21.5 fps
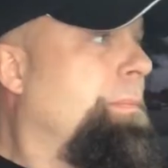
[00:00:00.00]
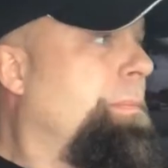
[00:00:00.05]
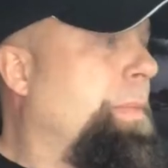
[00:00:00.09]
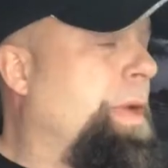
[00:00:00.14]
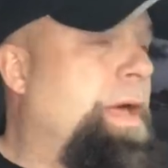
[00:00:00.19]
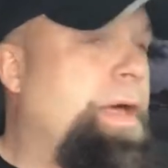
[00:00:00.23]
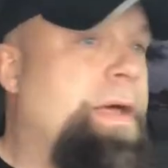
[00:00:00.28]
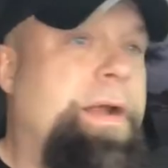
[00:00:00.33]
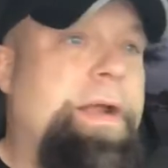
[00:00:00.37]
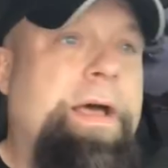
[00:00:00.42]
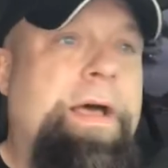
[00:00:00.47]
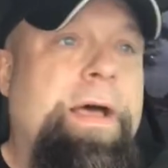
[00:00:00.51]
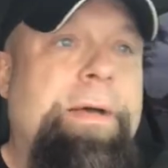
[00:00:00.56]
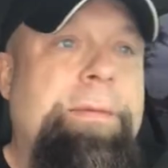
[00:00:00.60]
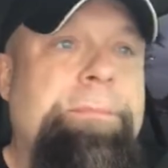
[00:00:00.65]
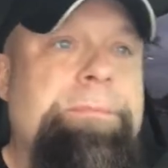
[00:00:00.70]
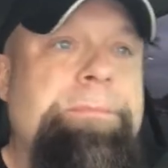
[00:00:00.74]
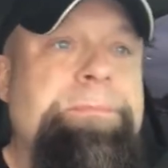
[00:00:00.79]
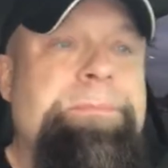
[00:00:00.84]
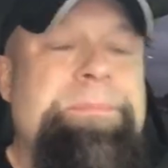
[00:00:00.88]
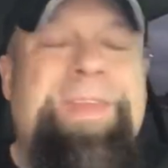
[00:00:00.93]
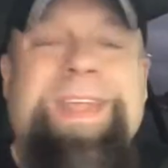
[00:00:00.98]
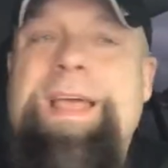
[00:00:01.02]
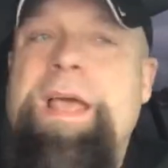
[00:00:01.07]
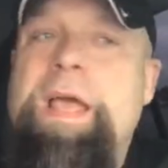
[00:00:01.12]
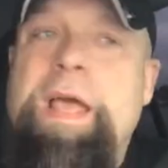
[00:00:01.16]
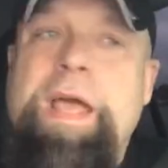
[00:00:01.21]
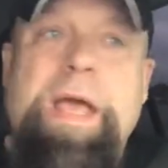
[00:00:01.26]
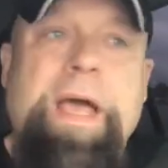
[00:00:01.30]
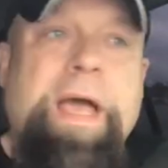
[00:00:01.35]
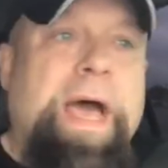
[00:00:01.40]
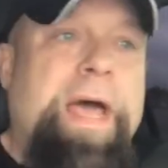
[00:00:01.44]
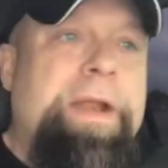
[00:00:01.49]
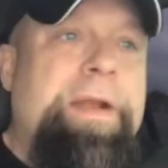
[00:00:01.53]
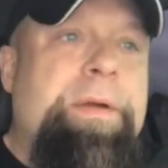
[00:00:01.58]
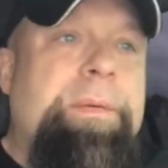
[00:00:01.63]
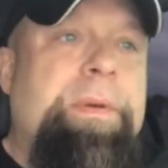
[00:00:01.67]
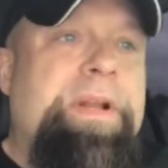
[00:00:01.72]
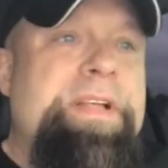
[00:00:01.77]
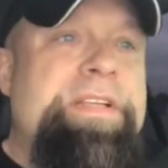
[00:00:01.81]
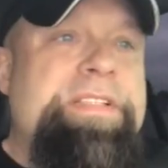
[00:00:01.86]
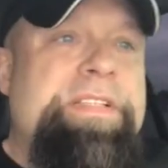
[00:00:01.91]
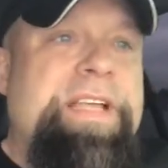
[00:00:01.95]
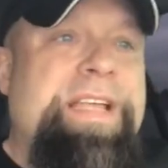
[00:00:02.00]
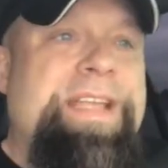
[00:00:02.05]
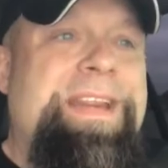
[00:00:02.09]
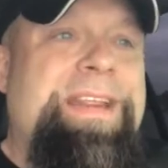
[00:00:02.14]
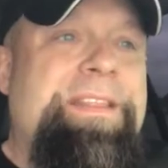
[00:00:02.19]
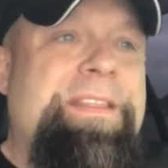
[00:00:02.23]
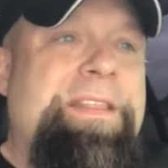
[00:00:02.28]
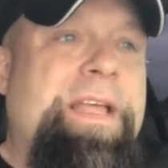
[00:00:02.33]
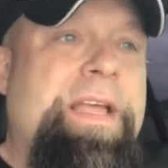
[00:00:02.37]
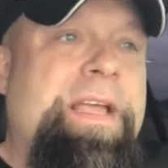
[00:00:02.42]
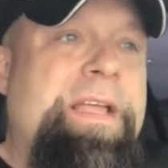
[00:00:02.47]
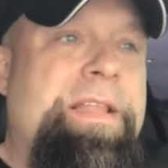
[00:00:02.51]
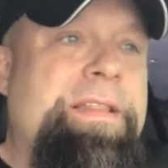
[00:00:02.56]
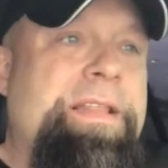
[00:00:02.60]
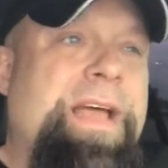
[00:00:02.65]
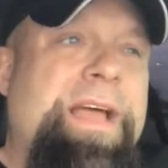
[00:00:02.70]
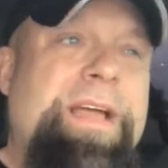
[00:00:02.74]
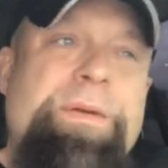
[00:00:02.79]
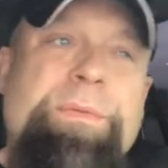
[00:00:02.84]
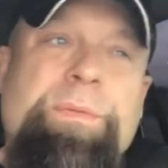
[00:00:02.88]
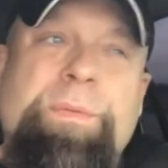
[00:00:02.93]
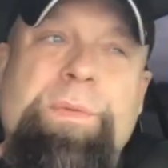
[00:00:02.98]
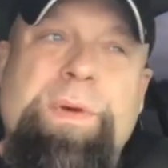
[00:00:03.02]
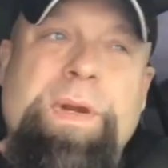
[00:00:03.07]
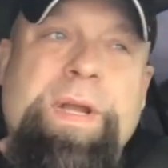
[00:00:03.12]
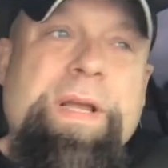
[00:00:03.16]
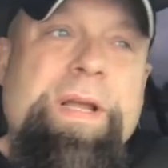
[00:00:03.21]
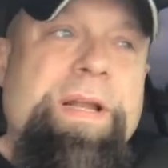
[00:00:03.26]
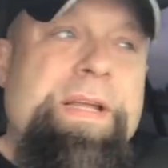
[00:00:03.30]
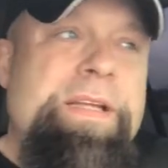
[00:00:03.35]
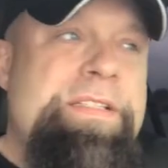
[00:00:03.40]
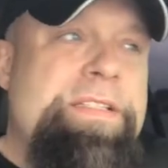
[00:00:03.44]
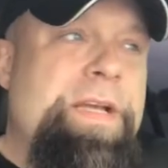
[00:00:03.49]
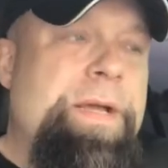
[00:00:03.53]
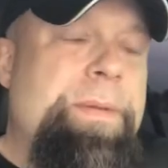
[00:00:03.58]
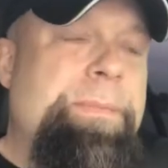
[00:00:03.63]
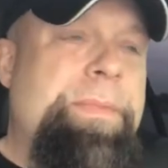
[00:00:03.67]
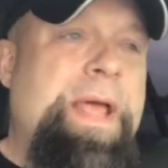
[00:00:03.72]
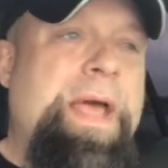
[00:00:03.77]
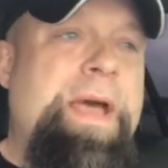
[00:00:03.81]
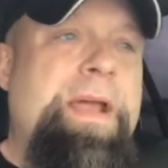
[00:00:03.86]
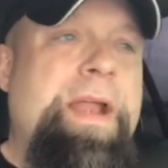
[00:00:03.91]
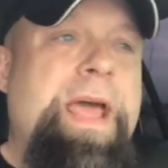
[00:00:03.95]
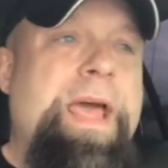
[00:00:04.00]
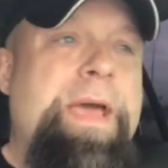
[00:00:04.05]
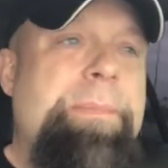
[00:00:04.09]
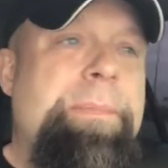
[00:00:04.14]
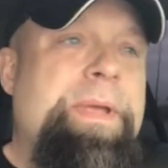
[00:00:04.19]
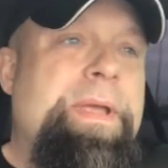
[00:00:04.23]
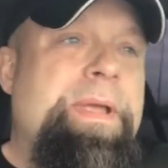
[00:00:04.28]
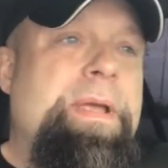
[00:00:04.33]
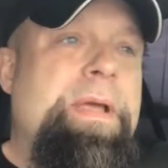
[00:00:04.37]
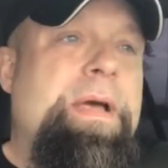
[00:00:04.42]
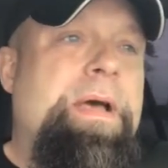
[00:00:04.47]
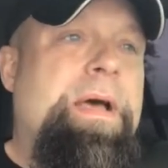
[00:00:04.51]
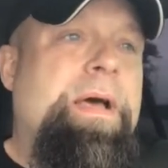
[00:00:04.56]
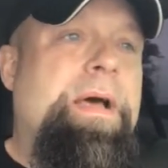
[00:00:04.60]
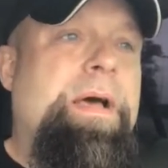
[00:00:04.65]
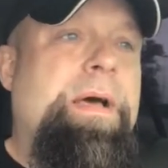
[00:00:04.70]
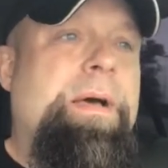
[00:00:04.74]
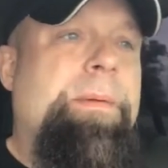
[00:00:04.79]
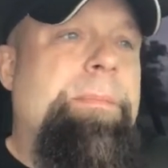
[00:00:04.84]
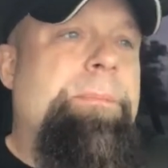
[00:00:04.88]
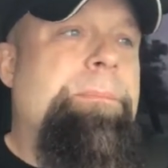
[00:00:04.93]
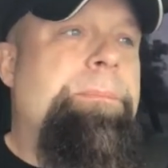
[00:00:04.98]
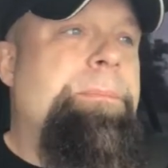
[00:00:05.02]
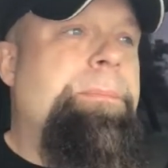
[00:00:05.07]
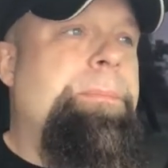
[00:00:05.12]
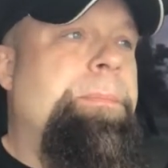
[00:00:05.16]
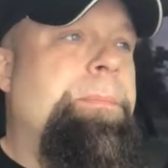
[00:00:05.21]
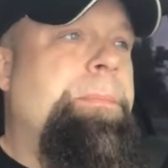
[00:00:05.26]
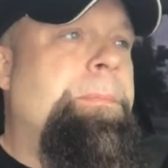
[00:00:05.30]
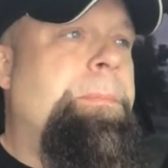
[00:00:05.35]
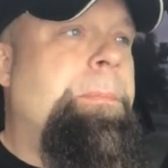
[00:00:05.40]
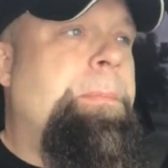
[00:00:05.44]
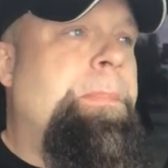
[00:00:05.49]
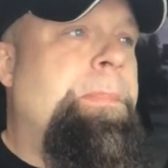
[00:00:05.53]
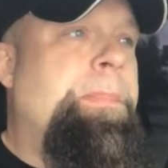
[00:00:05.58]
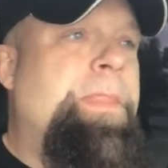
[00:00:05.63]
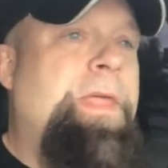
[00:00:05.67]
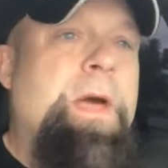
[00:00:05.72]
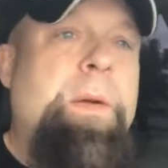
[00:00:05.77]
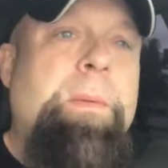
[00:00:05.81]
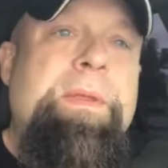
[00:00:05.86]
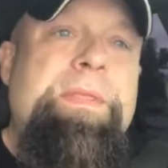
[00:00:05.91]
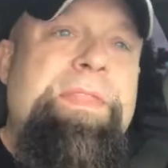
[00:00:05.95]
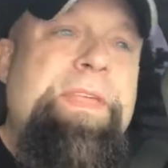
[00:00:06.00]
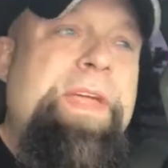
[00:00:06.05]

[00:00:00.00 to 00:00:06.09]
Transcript: but um, I didn't really see anything that really jumped out at me. Um, the only